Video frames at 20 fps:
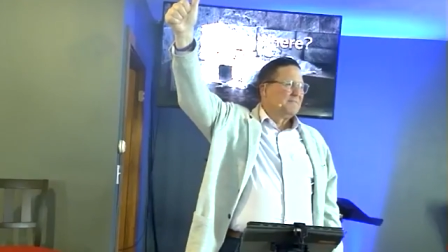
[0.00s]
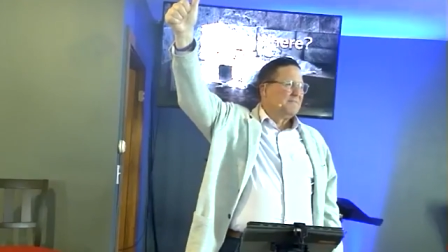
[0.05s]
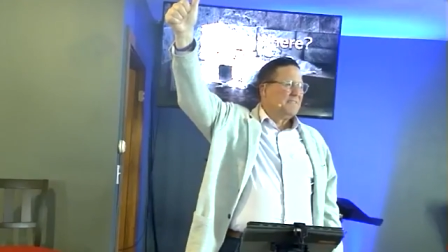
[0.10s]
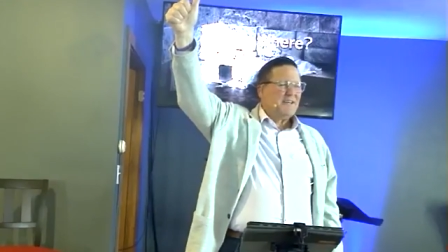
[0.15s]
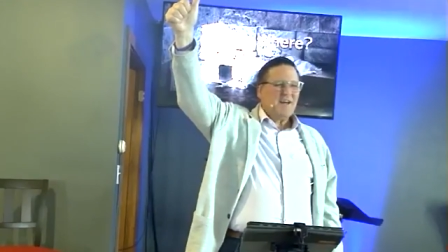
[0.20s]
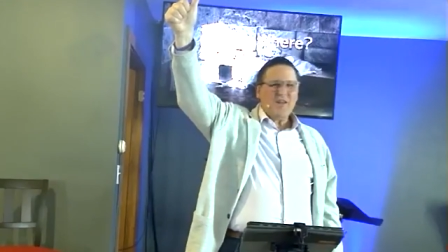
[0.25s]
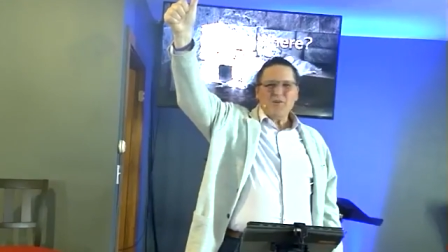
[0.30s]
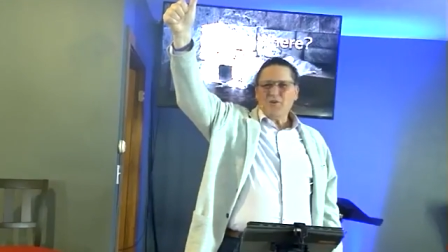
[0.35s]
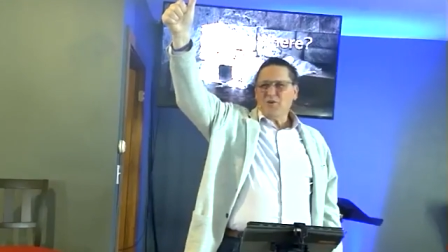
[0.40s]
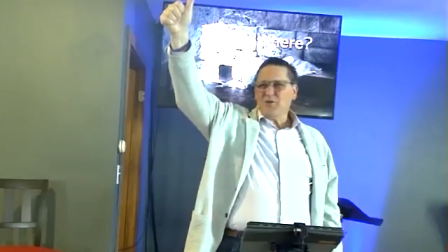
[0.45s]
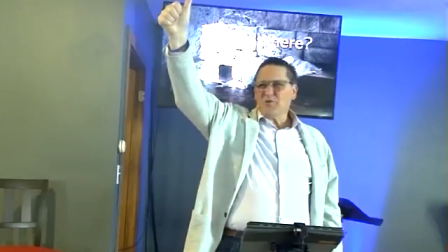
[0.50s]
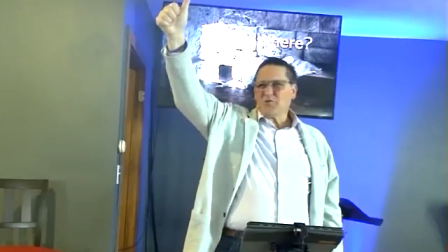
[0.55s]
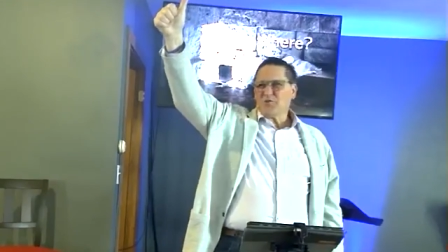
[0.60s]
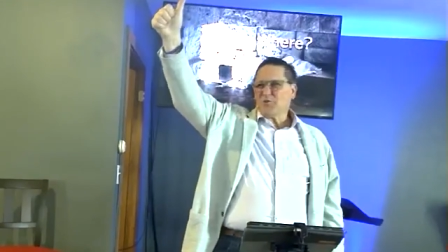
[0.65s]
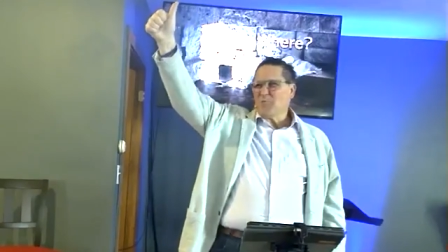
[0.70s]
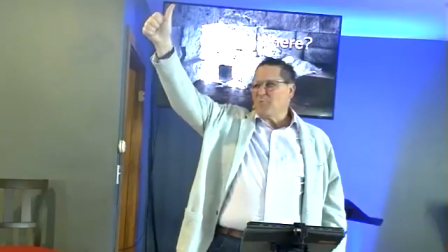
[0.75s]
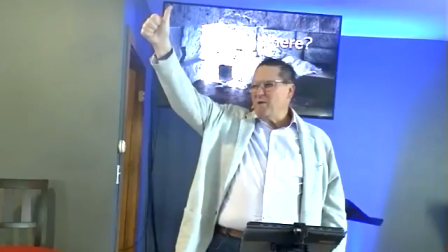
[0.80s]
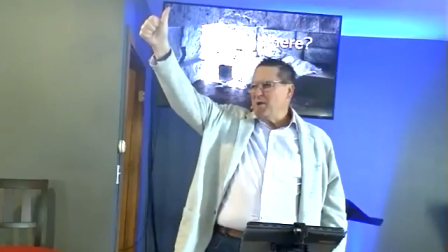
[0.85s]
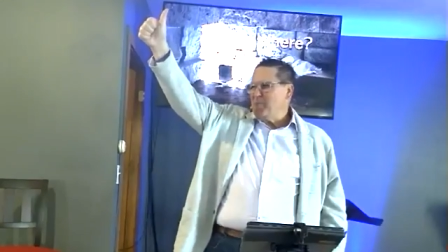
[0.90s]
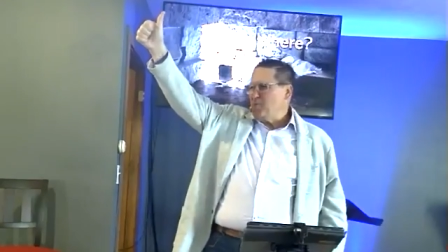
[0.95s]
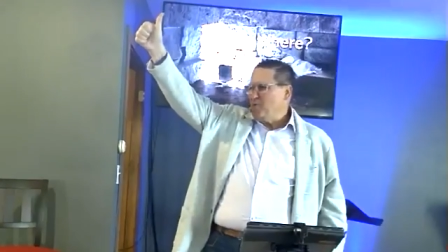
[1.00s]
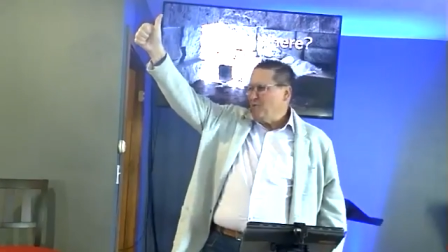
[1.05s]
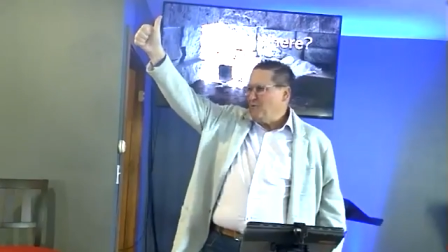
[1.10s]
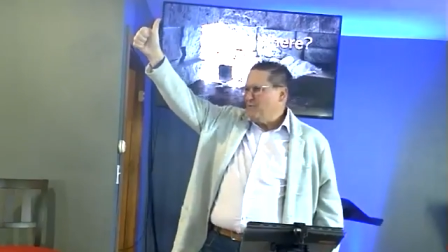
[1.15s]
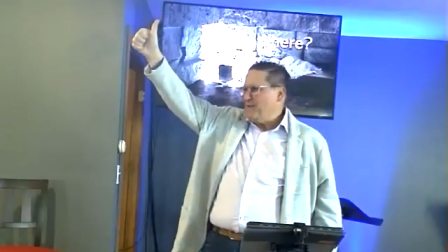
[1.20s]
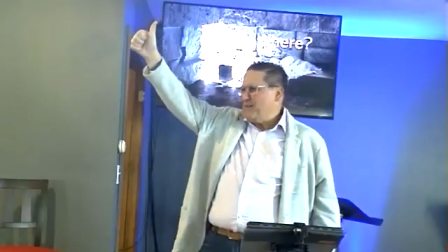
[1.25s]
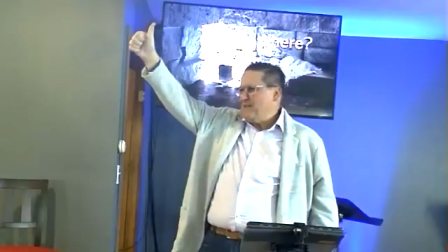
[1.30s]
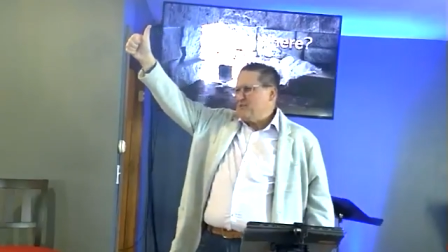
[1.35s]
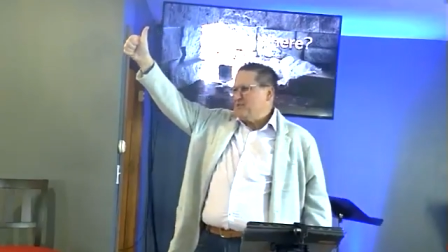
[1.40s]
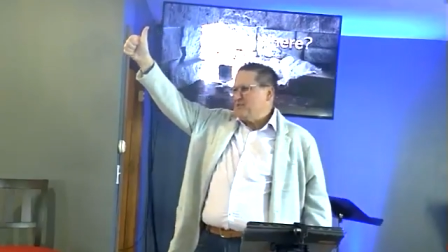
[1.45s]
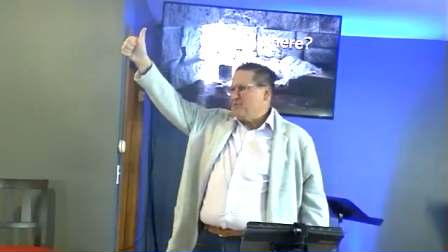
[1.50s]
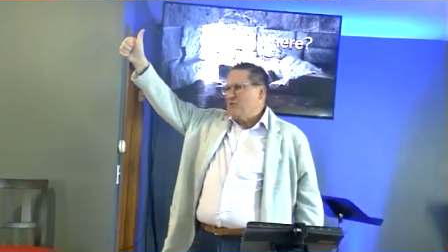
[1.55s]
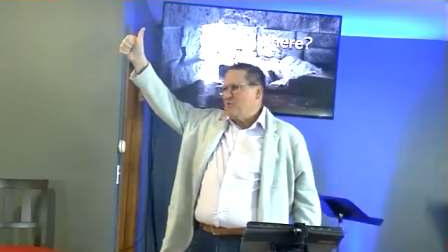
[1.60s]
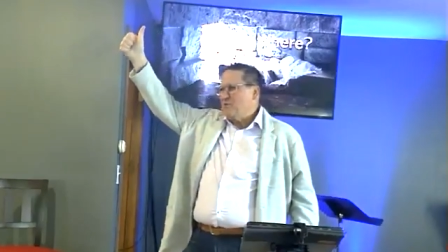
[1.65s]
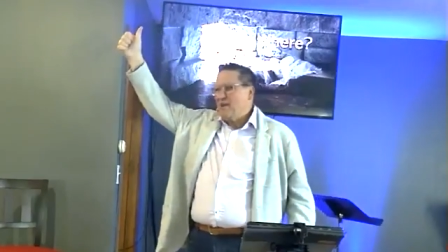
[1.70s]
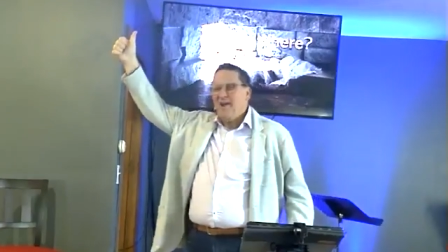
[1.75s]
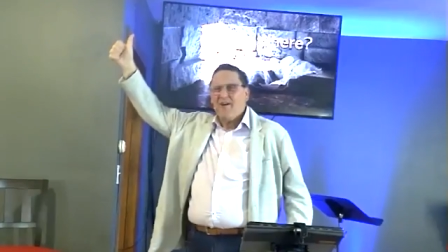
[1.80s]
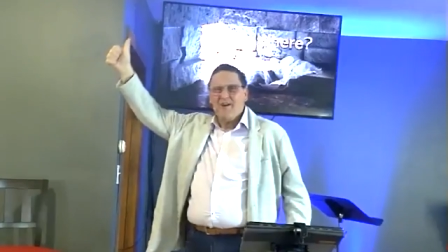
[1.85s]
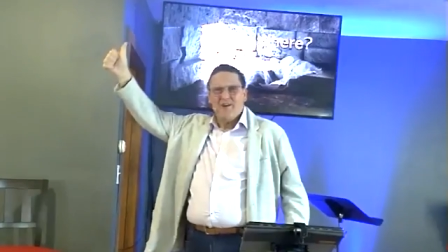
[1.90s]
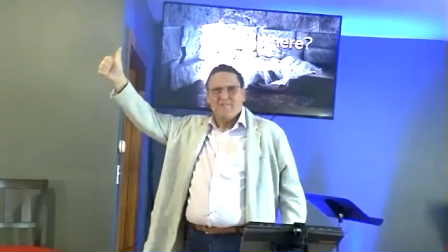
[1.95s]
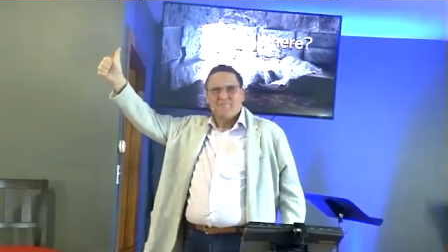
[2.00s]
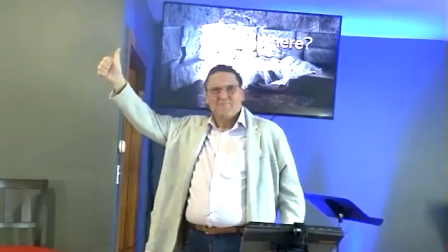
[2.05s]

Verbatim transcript: The unconcerned people, they just don't care.